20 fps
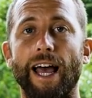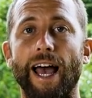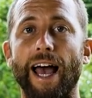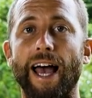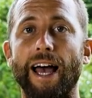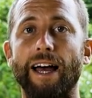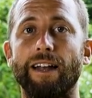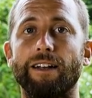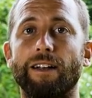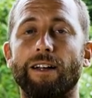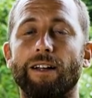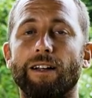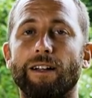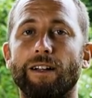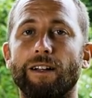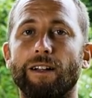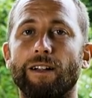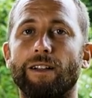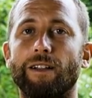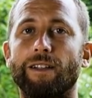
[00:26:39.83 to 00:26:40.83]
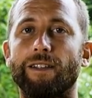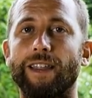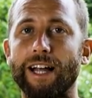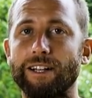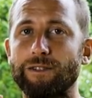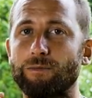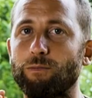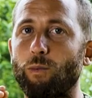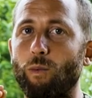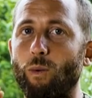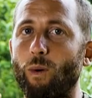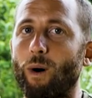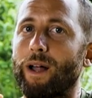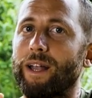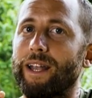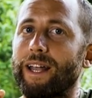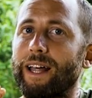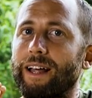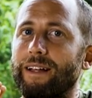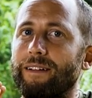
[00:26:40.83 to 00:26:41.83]
And that's
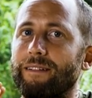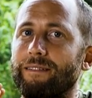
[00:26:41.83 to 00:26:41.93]
one